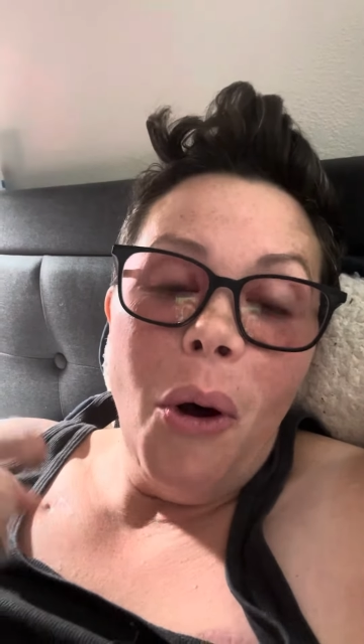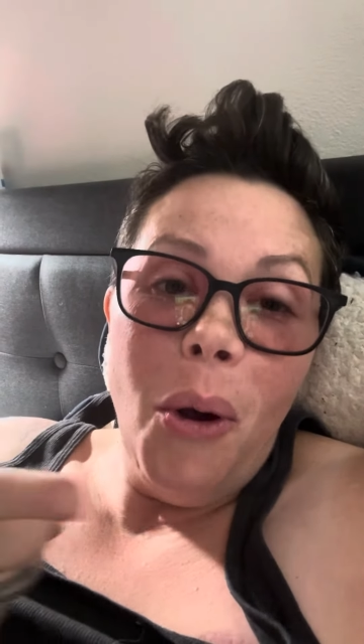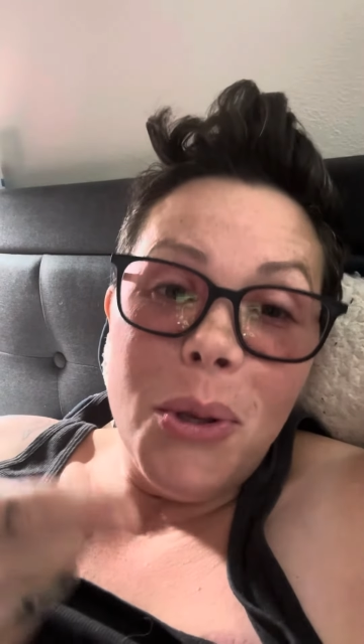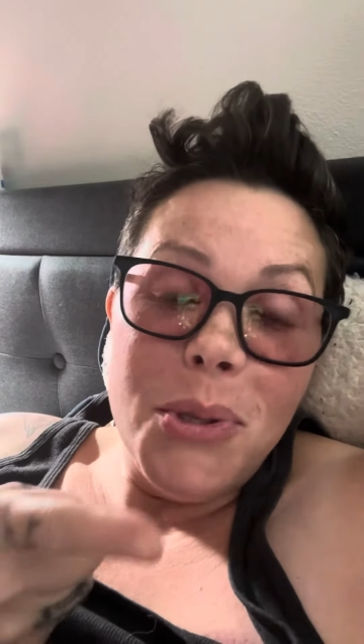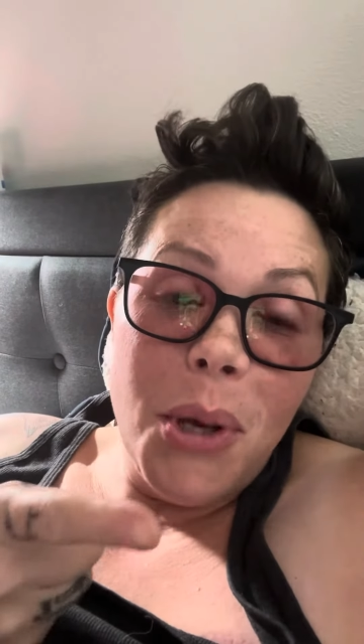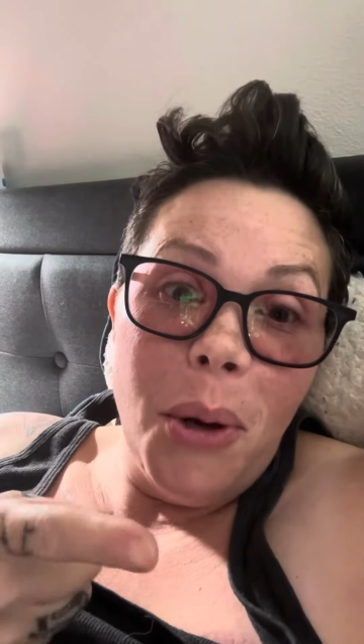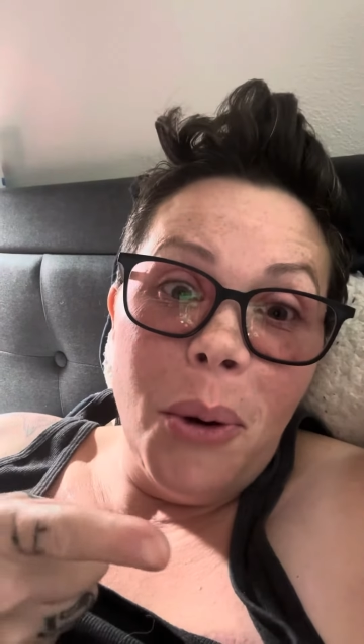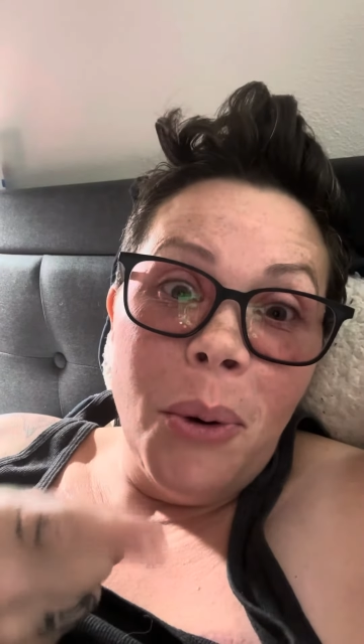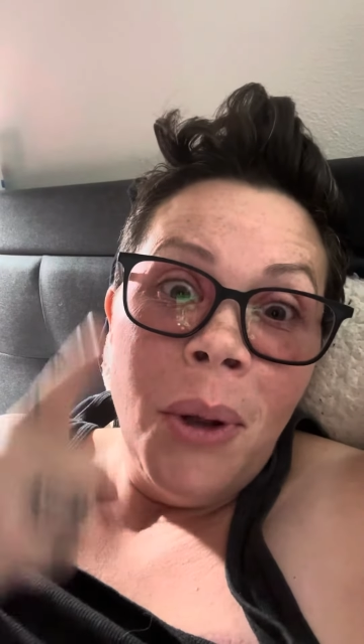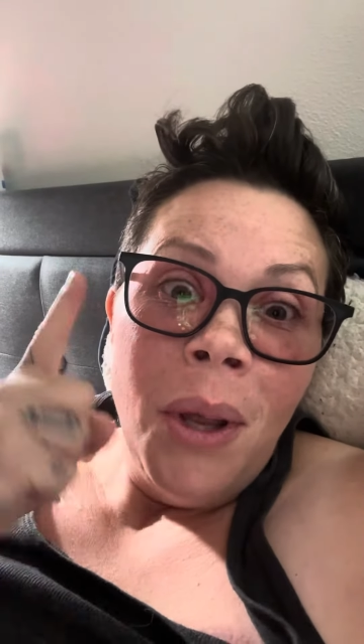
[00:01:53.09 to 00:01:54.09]

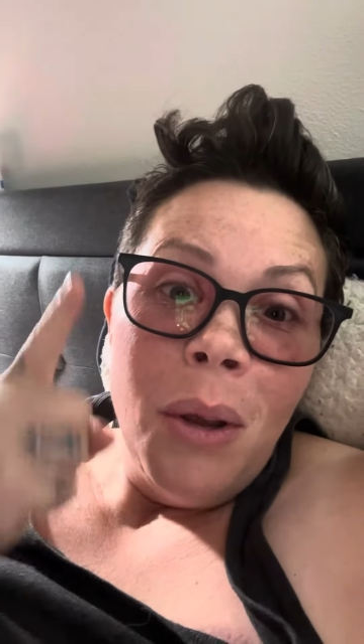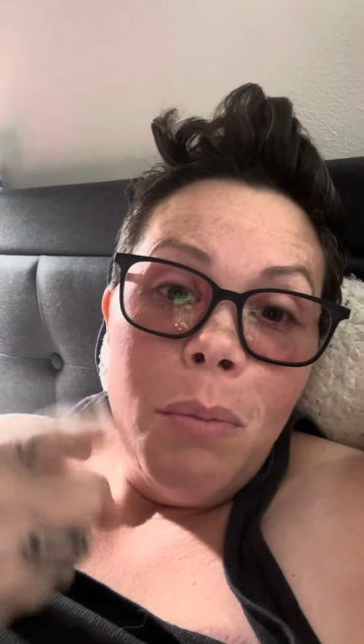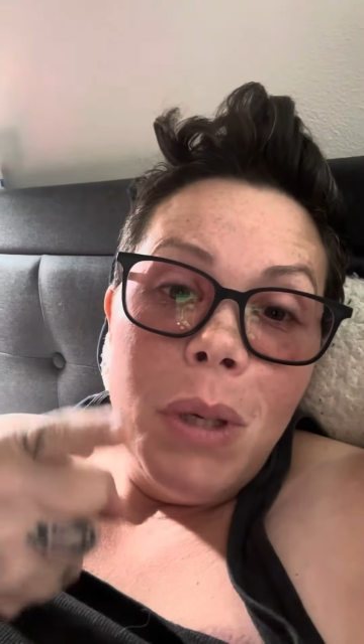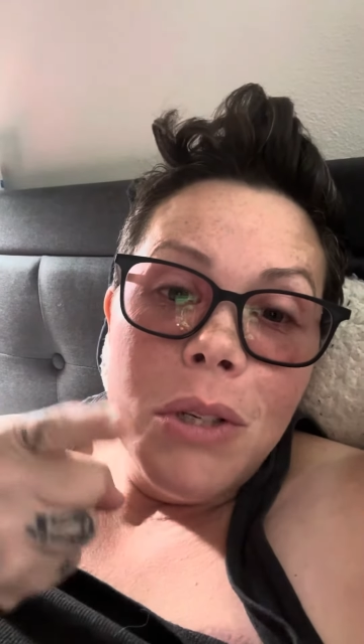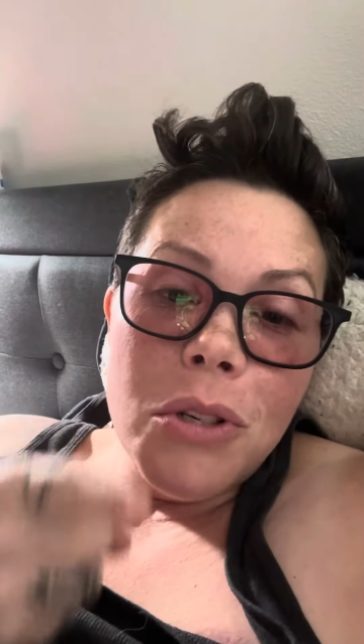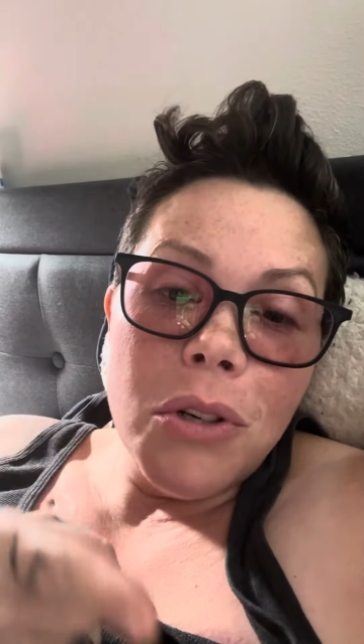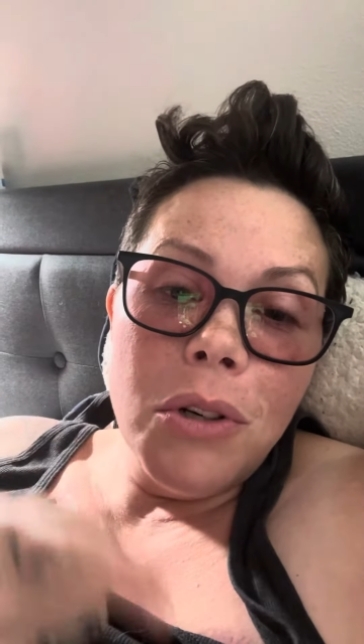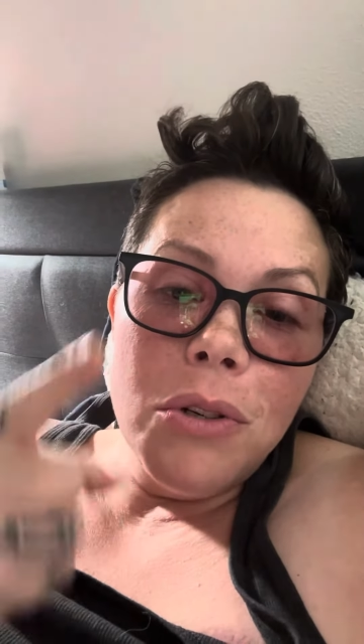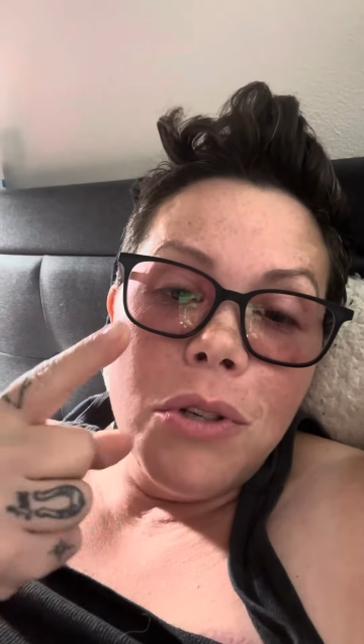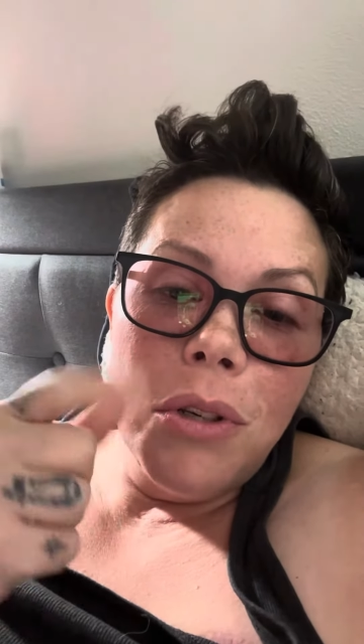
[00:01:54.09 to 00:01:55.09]
Also, be
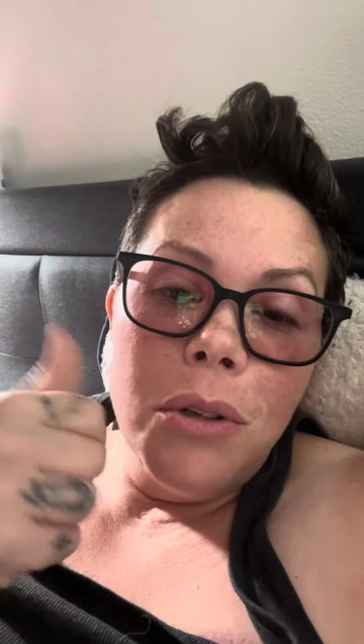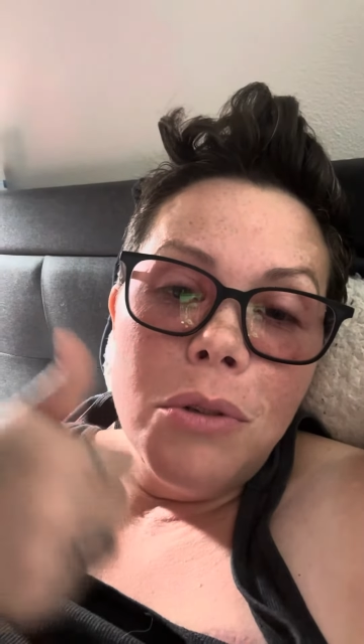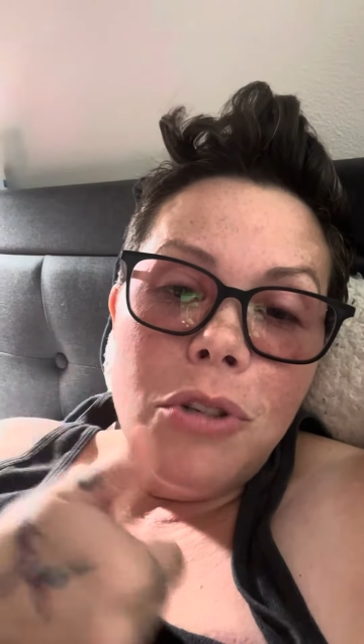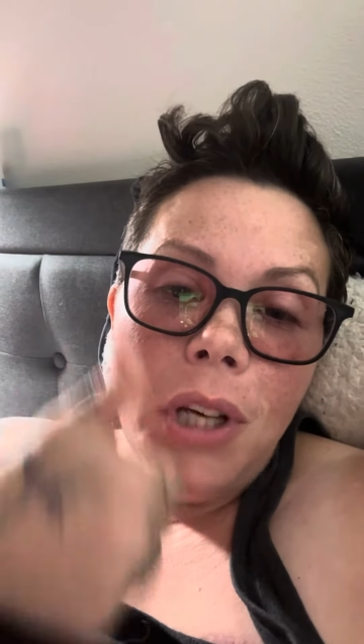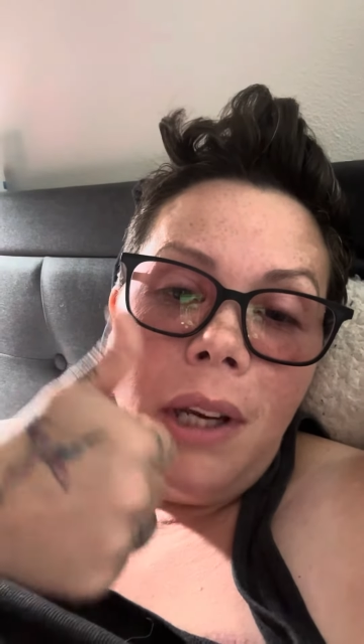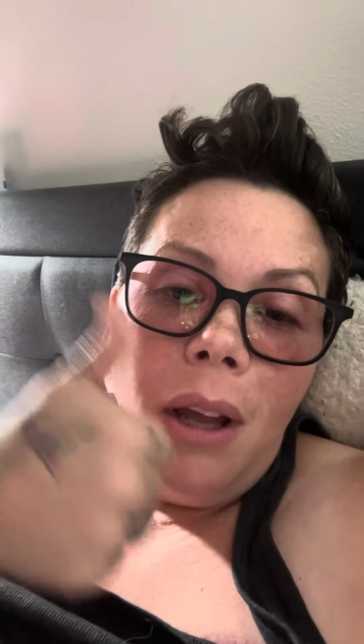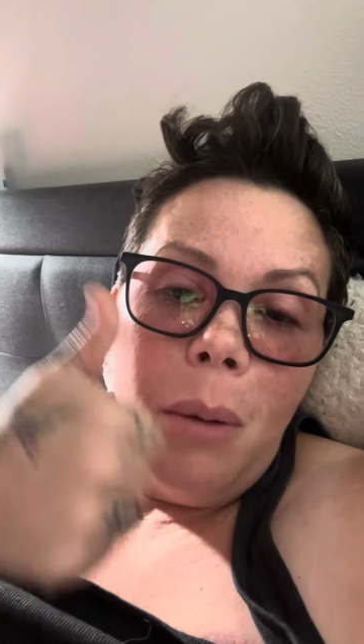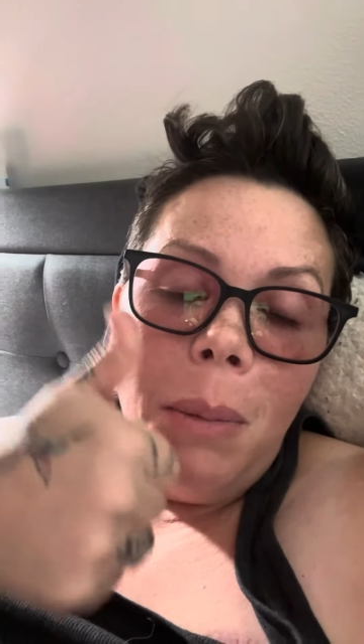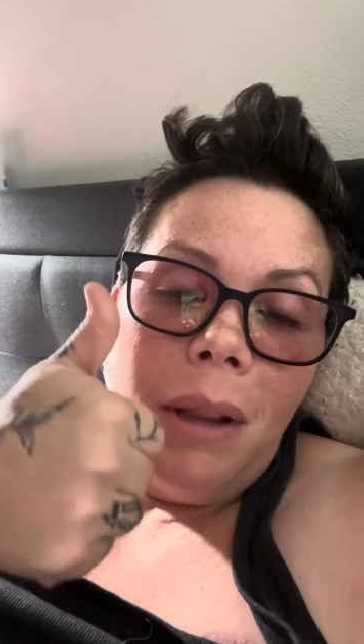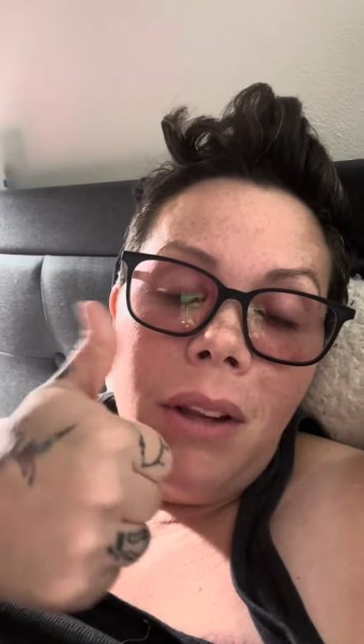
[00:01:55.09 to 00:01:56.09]
sure to check out my